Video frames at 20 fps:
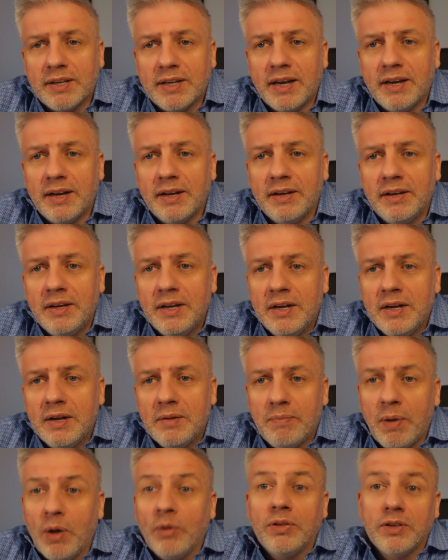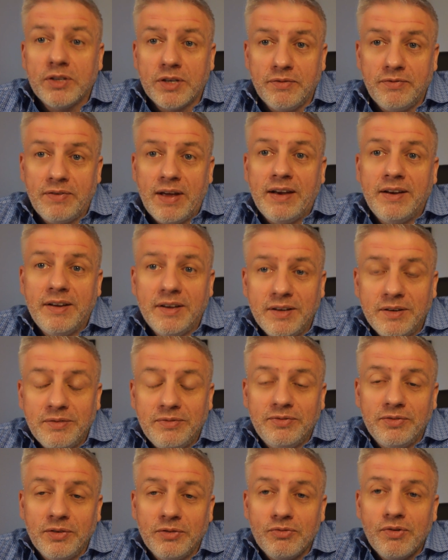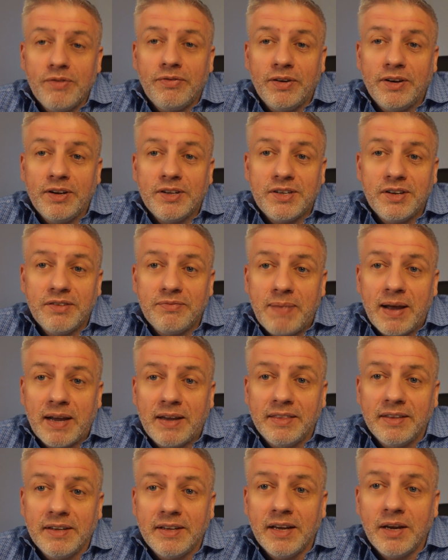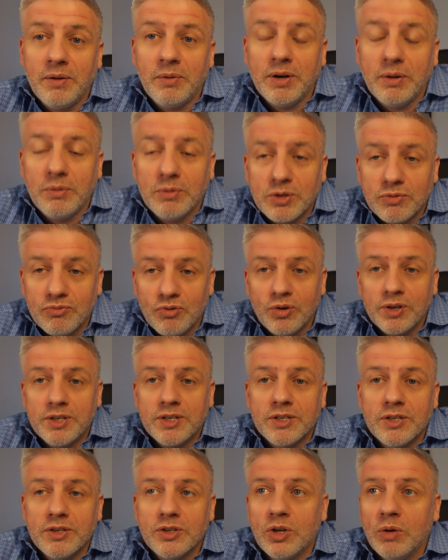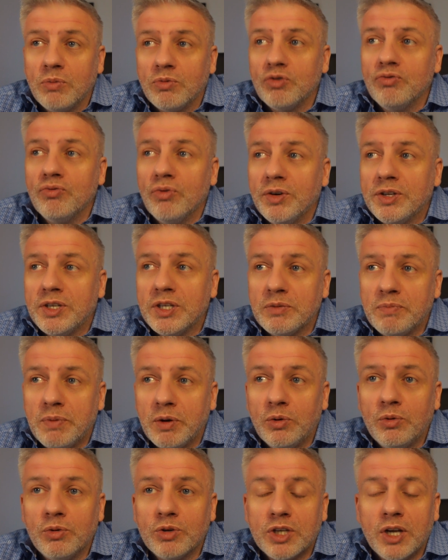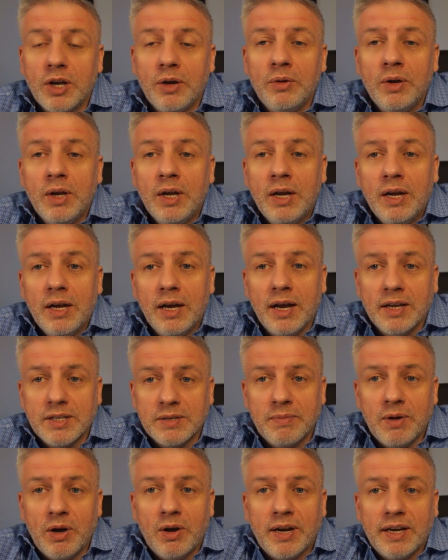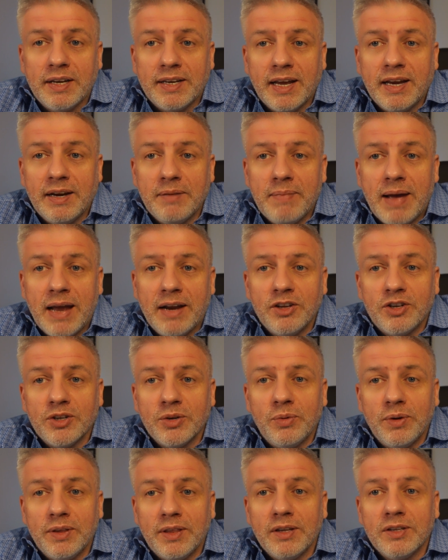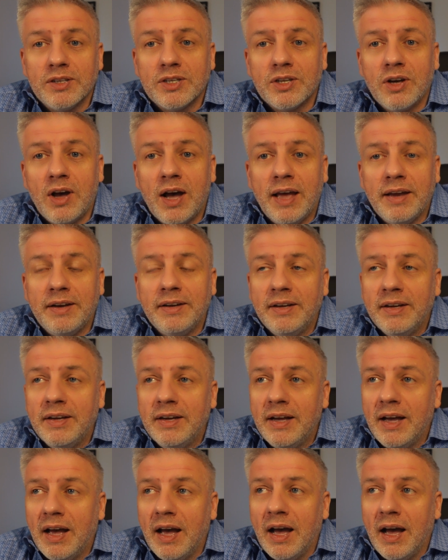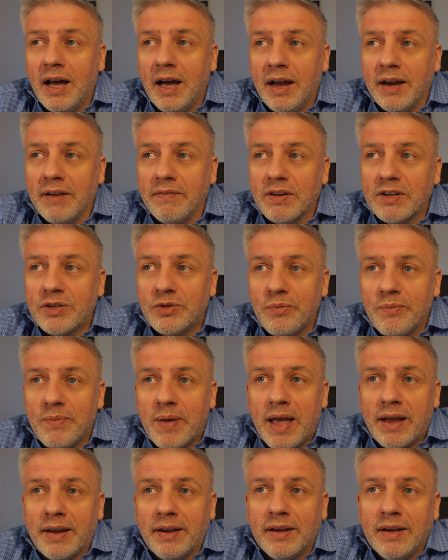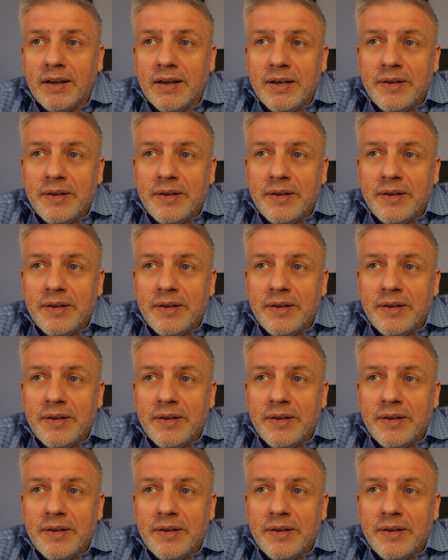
data, both as a vendor for Refinitiv back in the day when it was Reuters and Thomson Reuters, but also as a market data manager with inside an investment bank,